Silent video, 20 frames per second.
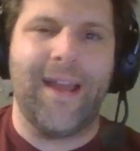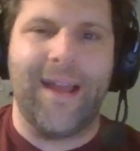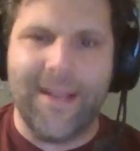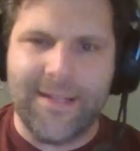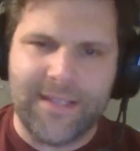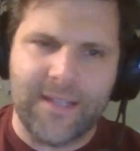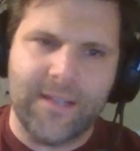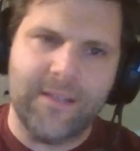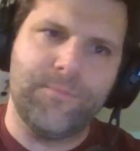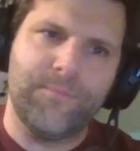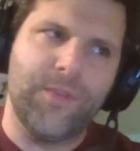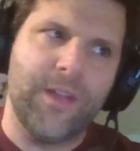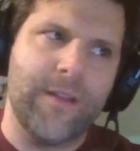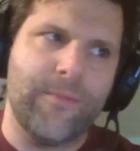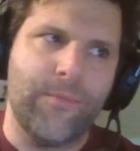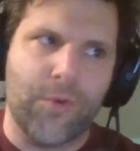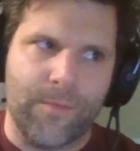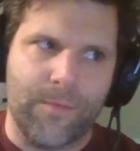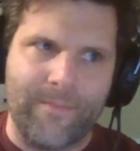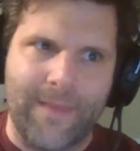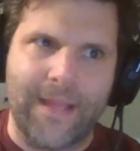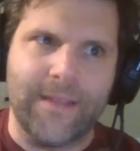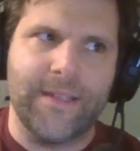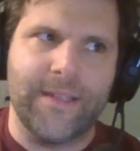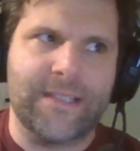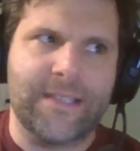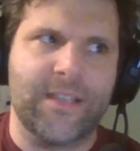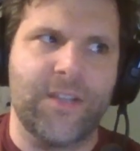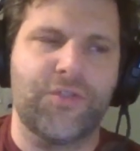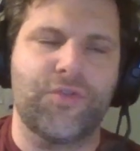I tend to play a more
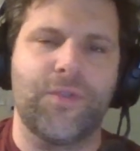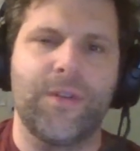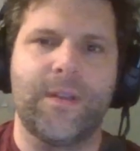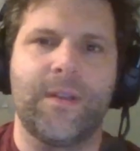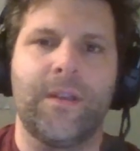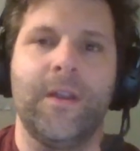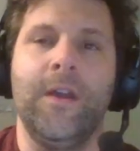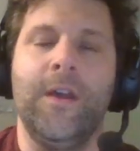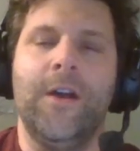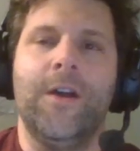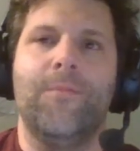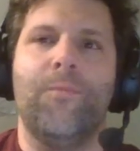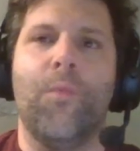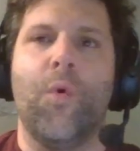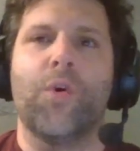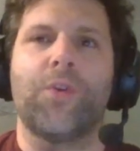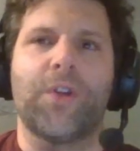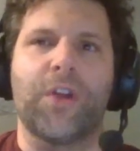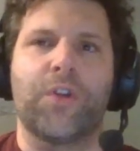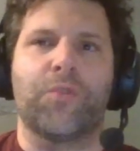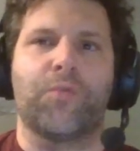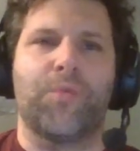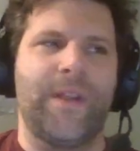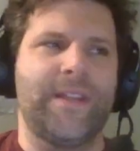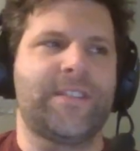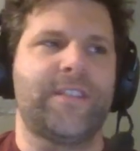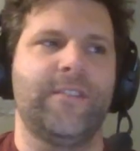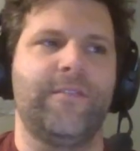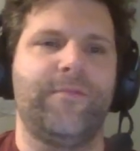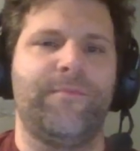melee centric, more
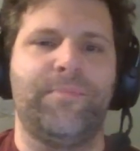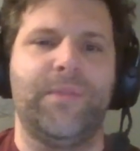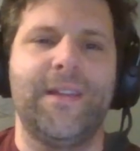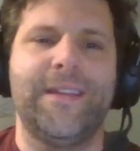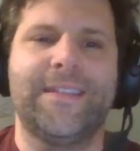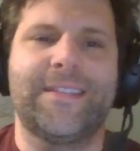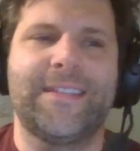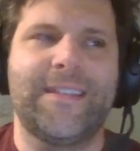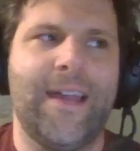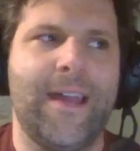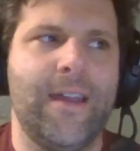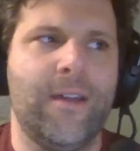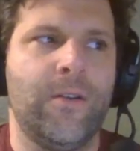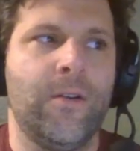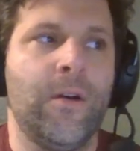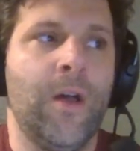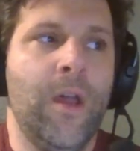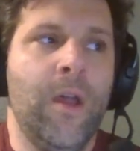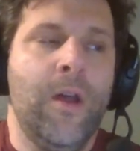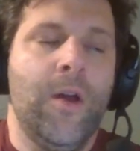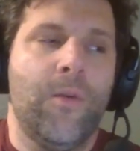aggressive play style,